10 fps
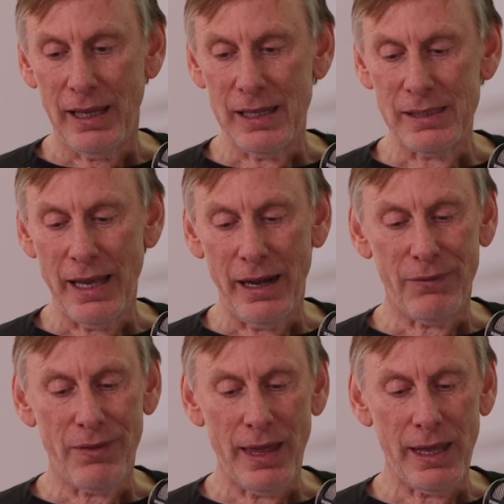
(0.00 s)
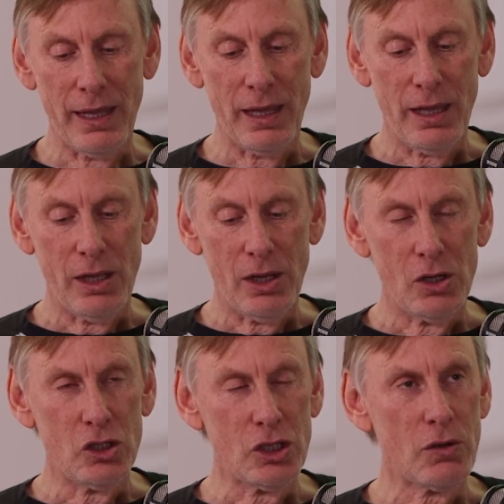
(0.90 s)
is that if they
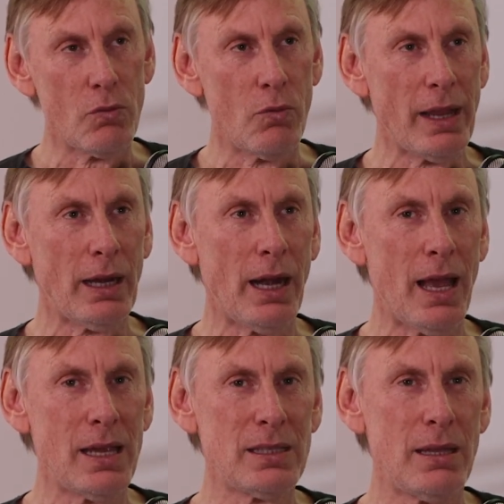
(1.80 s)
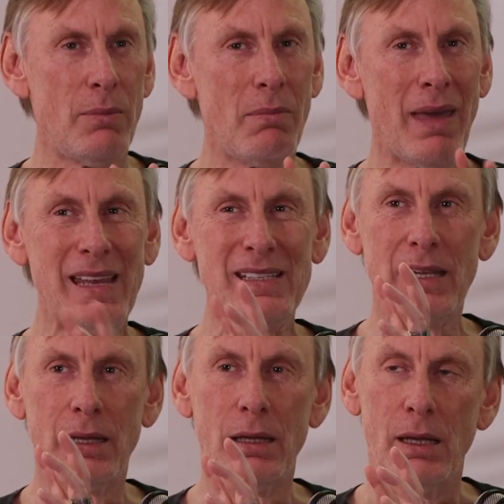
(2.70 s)
just recognize the
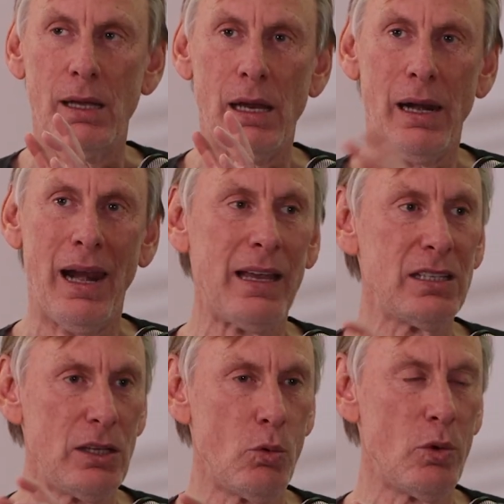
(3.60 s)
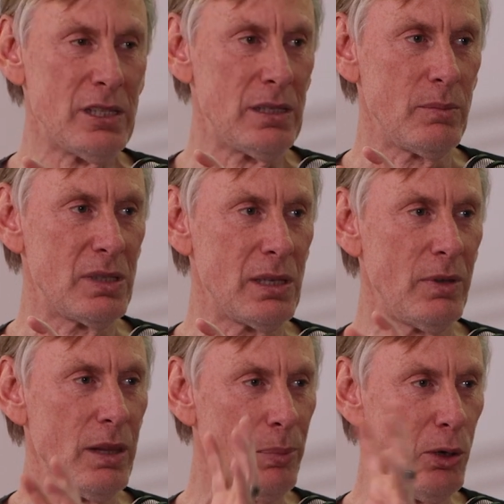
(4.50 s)
amazing legacy wisdom some
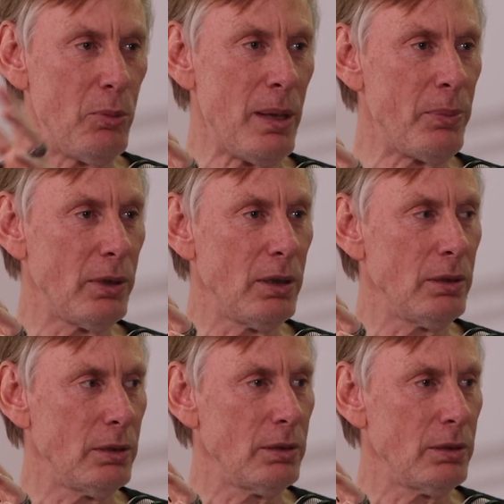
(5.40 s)
of the blue people